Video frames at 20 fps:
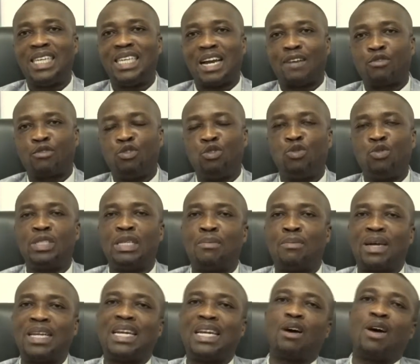They have to use the
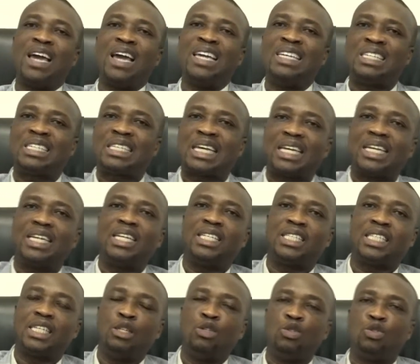money now and channel
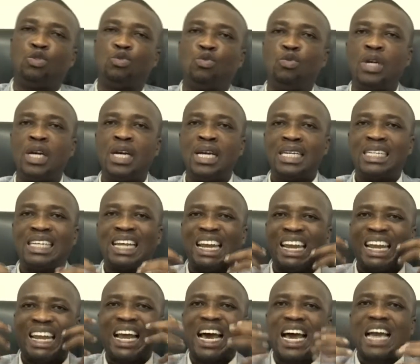it into the
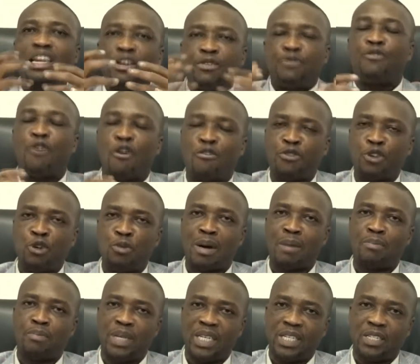life of
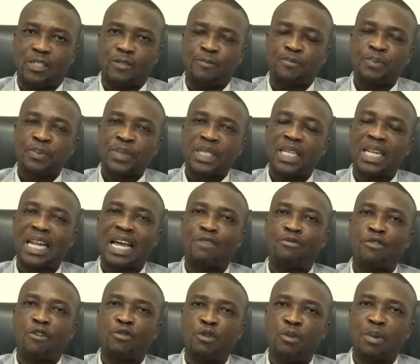human beings. The
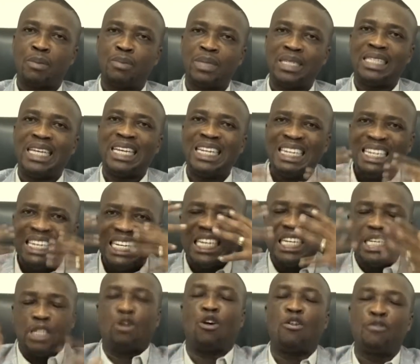life of human beings, the
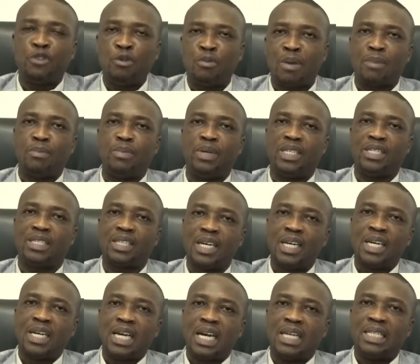need of human beings,
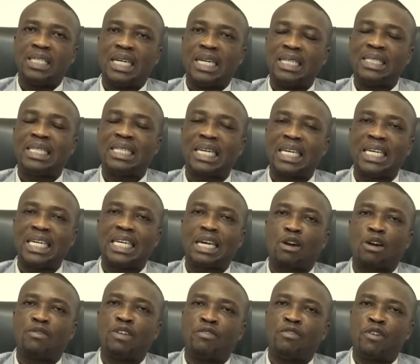and taking care
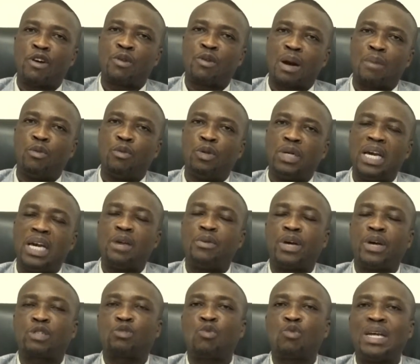of the vulnerable
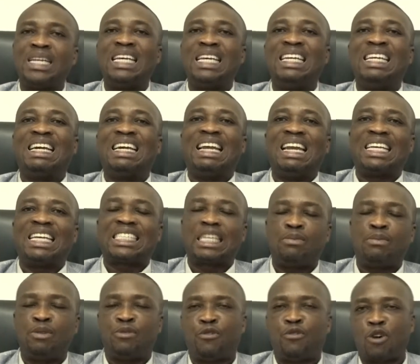areas where they
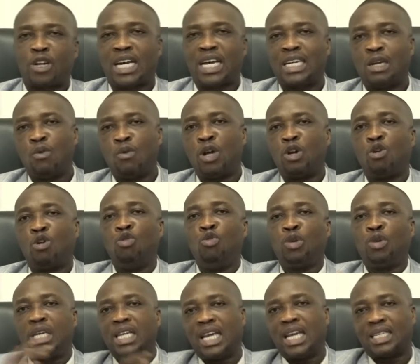neglected before that they were not
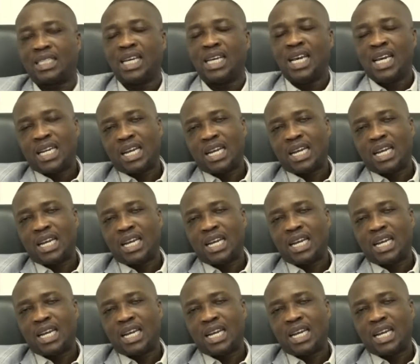looking at.